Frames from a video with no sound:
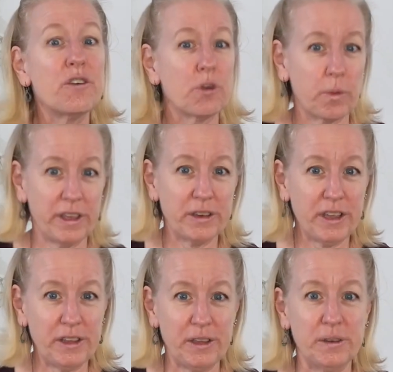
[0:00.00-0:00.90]
for what you
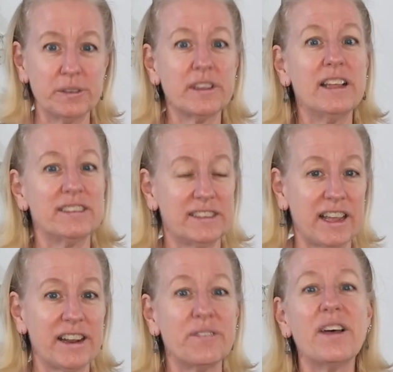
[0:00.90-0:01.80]
can use
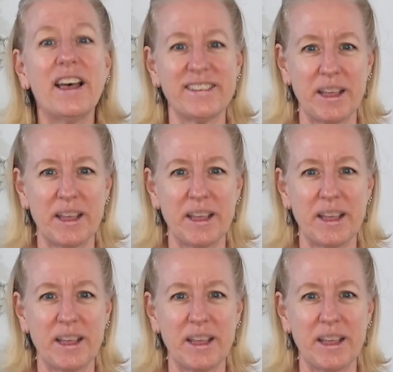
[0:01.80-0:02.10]
instead of a